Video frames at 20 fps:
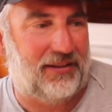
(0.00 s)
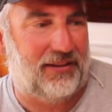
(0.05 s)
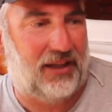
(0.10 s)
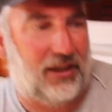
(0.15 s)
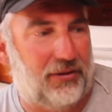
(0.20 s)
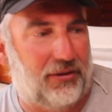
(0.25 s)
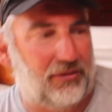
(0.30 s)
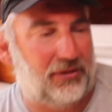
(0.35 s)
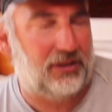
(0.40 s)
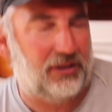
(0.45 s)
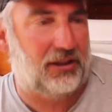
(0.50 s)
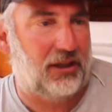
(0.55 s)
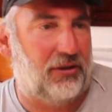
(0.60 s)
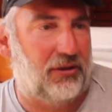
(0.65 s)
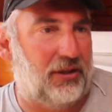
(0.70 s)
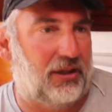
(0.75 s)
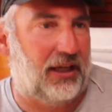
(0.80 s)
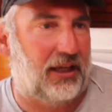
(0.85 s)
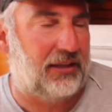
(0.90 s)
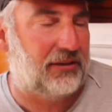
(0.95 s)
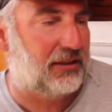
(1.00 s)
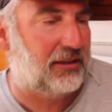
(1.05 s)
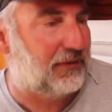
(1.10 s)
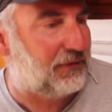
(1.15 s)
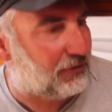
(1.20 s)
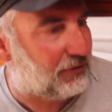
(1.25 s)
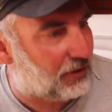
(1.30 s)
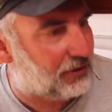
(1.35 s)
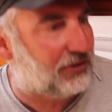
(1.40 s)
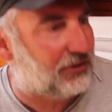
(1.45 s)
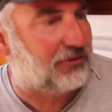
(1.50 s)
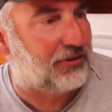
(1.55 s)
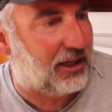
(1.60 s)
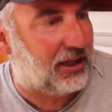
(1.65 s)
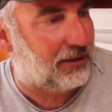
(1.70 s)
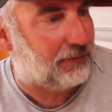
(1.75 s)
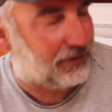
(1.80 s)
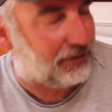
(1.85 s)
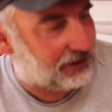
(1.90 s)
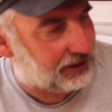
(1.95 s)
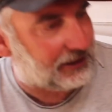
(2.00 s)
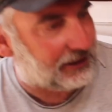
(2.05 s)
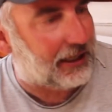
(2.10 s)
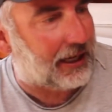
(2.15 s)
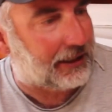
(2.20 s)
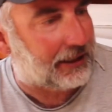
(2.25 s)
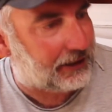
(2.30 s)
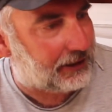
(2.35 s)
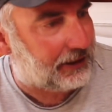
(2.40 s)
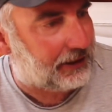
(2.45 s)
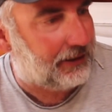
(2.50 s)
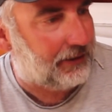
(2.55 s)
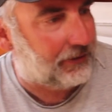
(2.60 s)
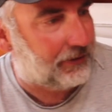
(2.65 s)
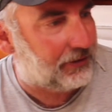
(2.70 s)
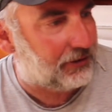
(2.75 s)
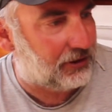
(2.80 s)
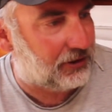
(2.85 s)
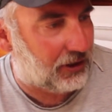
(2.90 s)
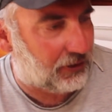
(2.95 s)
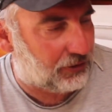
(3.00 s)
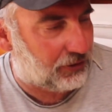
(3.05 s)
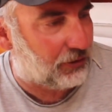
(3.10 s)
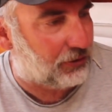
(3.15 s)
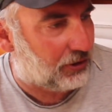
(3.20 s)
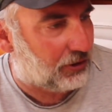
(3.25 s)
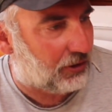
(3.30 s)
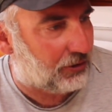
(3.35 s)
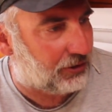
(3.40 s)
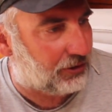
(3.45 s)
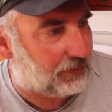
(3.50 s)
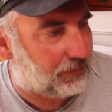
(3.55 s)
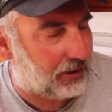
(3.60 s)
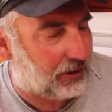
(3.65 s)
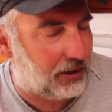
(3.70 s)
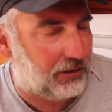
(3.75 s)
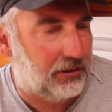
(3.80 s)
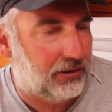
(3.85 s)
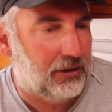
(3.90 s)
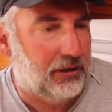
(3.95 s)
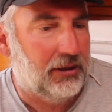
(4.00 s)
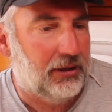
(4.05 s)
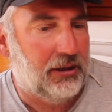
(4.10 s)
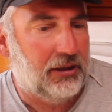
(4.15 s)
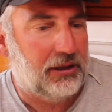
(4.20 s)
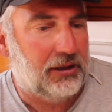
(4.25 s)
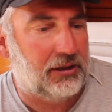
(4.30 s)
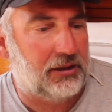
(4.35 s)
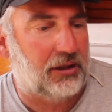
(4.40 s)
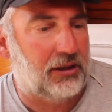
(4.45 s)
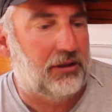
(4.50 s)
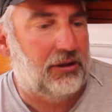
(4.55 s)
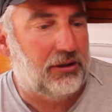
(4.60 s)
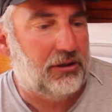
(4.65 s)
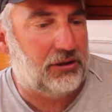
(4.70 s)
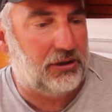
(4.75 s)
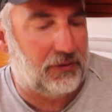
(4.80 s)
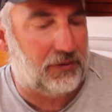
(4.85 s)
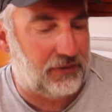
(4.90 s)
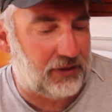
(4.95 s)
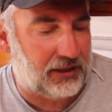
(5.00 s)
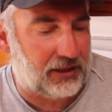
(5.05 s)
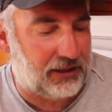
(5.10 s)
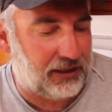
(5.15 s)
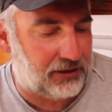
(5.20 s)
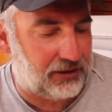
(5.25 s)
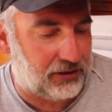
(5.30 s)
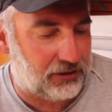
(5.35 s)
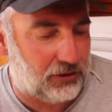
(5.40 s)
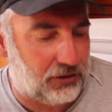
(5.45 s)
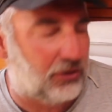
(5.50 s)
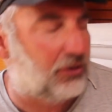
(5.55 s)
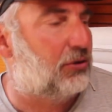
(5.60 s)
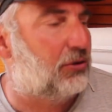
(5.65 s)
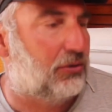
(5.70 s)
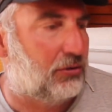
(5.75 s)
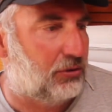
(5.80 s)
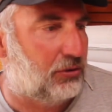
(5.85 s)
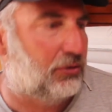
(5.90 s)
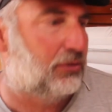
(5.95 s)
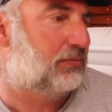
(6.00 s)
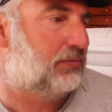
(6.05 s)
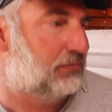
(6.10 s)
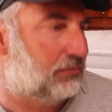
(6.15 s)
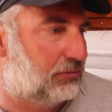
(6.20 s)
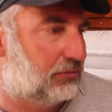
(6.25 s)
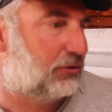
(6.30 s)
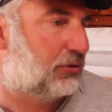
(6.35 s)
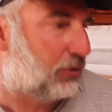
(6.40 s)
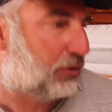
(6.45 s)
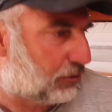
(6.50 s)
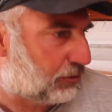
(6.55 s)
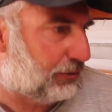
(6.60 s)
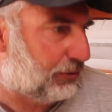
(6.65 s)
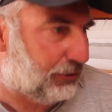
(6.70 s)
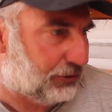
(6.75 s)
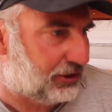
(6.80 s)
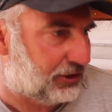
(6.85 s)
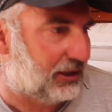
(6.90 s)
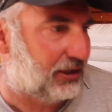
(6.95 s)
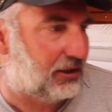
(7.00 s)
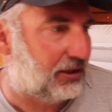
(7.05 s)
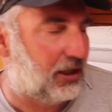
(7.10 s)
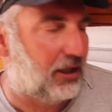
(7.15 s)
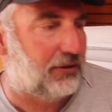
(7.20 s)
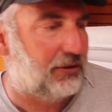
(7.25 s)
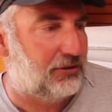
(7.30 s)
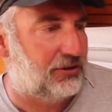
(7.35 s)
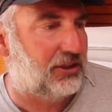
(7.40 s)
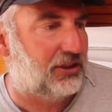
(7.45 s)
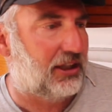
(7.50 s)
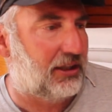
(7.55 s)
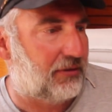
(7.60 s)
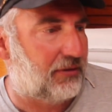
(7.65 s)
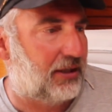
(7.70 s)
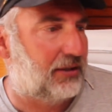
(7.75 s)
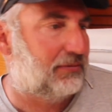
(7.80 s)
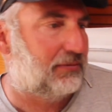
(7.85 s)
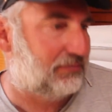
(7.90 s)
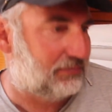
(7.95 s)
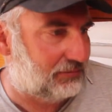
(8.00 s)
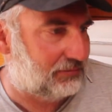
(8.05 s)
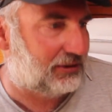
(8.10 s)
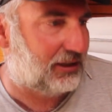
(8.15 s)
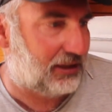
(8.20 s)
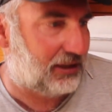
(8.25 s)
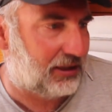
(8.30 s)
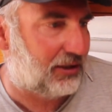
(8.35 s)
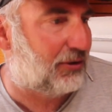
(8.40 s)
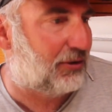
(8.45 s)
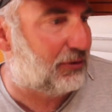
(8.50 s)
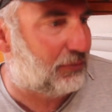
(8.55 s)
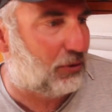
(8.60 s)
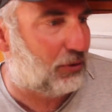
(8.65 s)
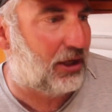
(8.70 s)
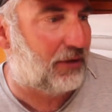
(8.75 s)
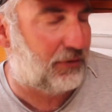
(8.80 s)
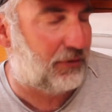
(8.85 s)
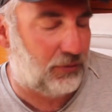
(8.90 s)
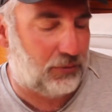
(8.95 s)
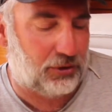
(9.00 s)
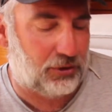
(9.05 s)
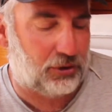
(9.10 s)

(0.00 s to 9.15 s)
And if you're only sailing with the Yankee, on the boat, you've then either got your cruising code 0, gennaker, or whatever you want